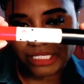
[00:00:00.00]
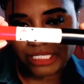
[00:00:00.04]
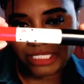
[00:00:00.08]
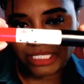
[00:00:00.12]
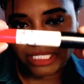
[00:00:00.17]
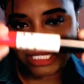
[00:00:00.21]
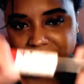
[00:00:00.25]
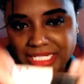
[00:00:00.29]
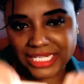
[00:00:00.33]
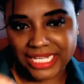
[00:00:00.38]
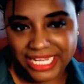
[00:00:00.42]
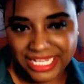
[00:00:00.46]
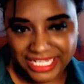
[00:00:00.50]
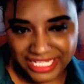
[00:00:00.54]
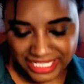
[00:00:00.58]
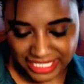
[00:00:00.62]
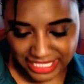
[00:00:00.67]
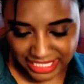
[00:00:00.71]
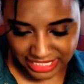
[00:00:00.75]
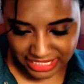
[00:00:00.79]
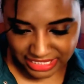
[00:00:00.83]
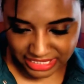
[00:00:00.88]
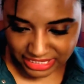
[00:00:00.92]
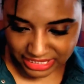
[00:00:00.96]
like
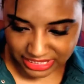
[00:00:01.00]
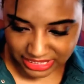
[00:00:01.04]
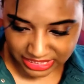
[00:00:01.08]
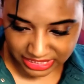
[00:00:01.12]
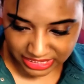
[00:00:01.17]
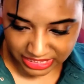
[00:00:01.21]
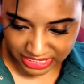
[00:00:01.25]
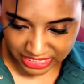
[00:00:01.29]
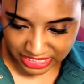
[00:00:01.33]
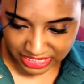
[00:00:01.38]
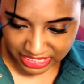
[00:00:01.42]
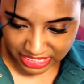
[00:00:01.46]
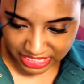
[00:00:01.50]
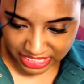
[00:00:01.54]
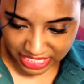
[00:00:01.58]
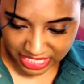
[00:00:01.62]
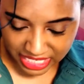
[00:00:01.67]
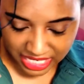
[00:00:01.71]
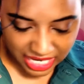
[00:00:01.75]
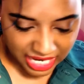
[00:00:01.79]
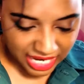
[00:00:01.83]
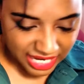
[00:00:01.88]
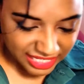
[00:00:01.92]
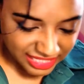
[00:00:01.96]
it.
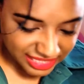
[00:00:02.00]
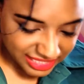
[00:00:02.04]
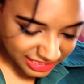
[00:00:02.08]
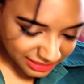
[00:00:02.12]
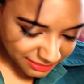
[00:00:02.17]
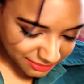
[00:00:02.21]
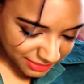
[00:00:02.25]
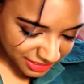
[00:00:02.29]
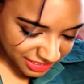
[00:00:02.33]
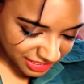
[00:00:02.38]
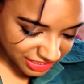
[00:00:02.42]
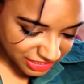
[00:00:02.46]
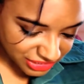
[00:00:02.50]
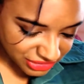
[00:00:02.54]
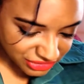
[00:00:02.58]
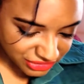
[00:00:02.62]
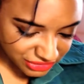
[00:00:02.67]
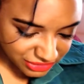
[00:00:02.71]
I think my issue